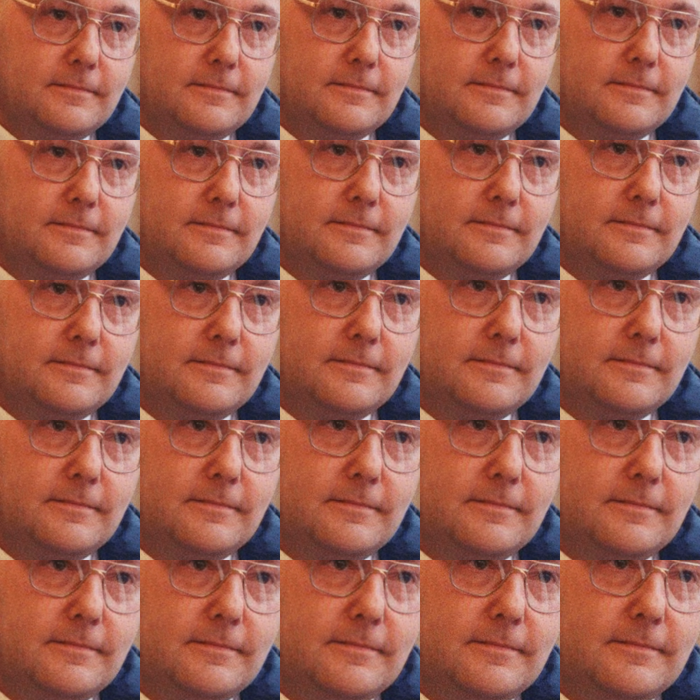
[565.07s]

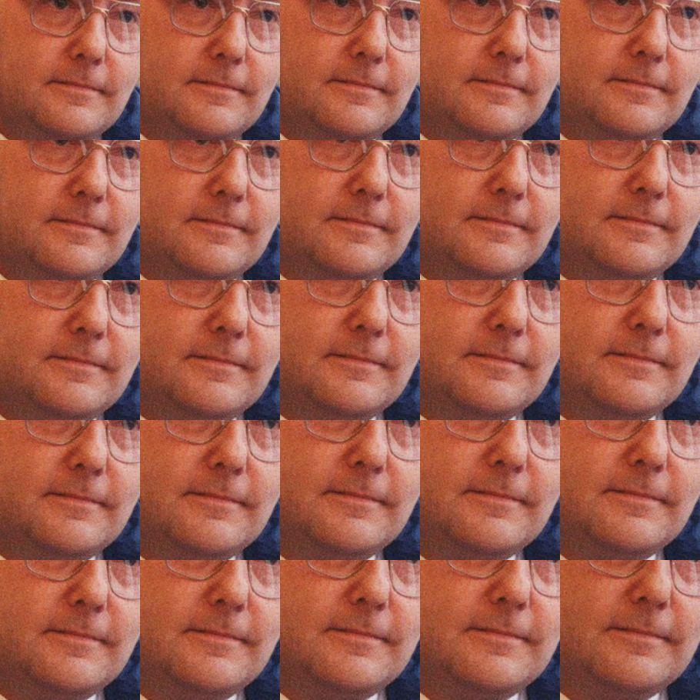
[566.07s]

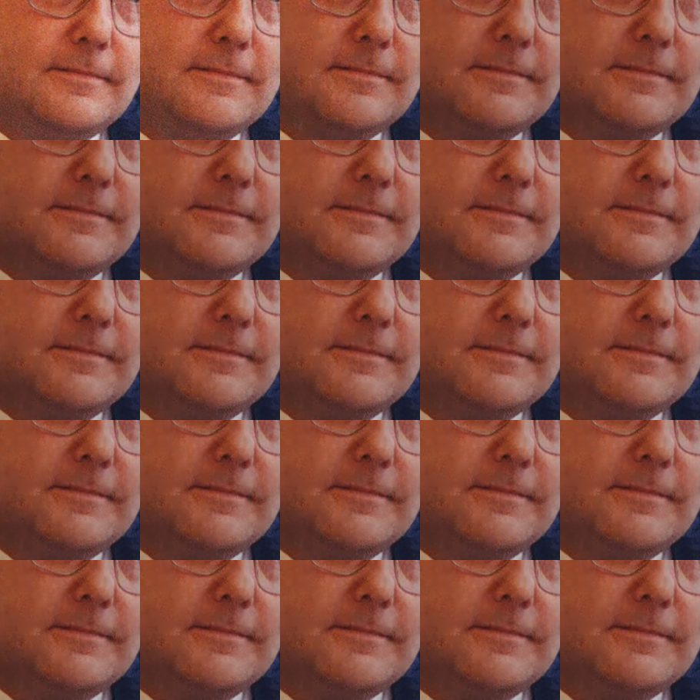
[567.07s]
(no one is talking)